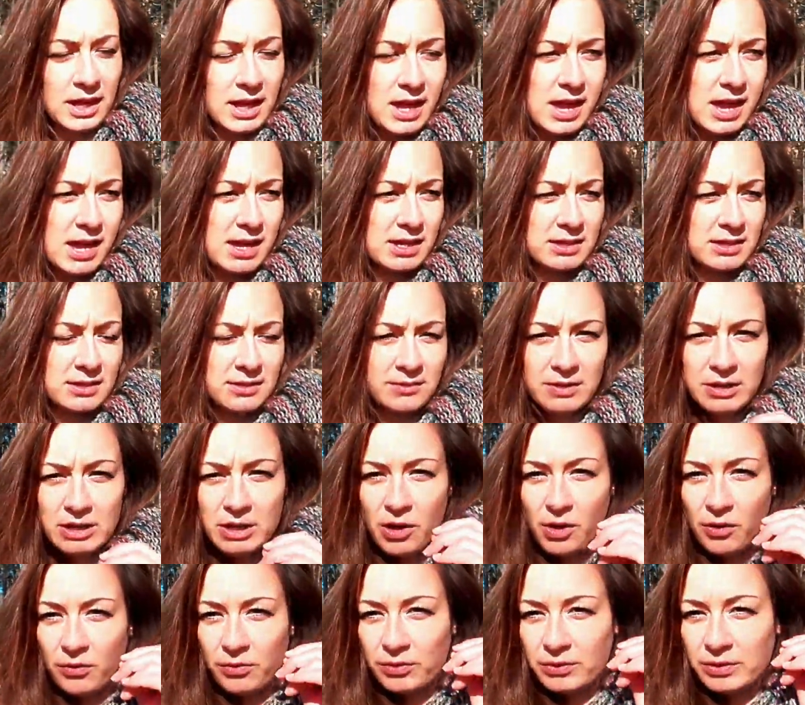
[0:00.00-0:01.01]
and
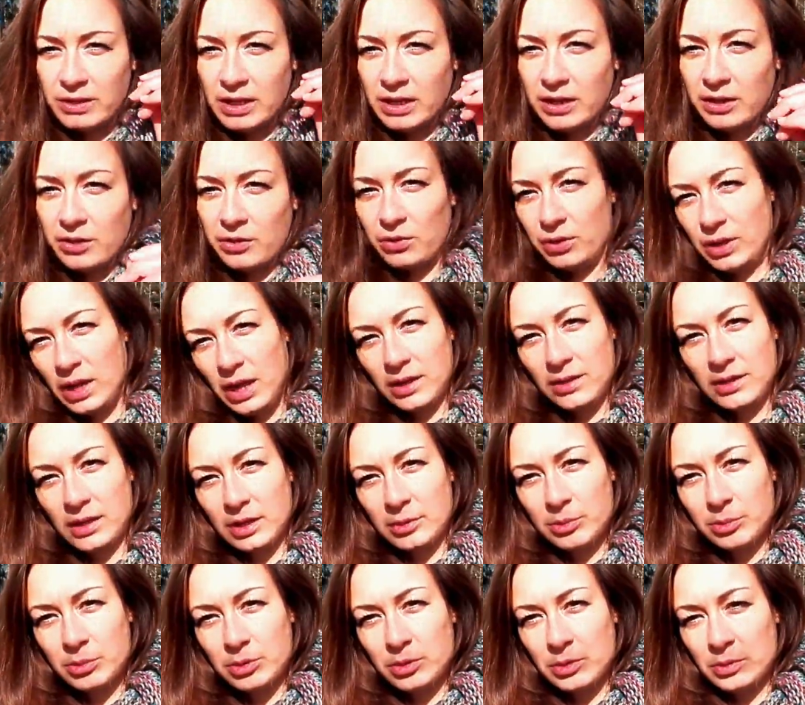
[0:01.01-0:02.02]
very often they create
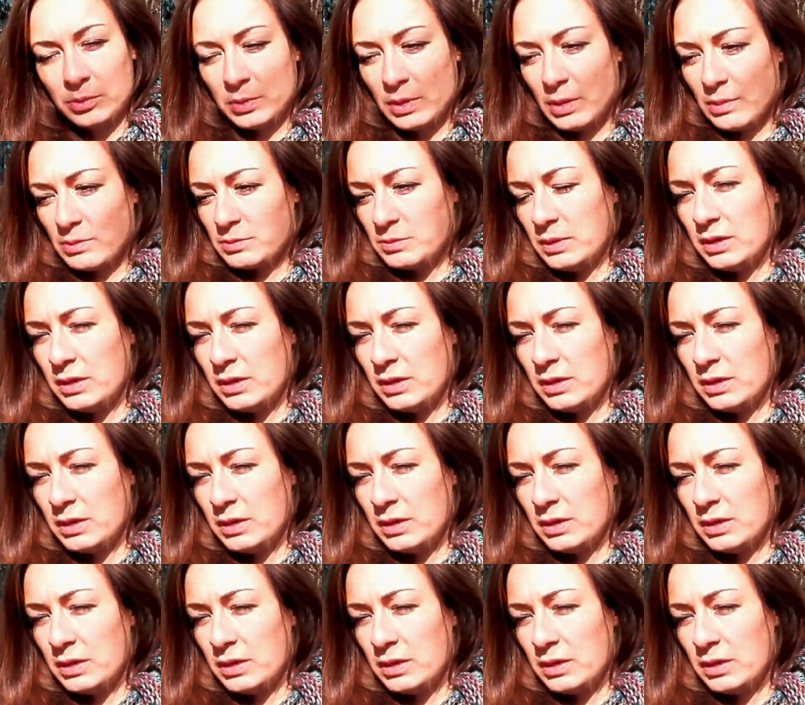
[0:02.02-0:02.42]
their problems,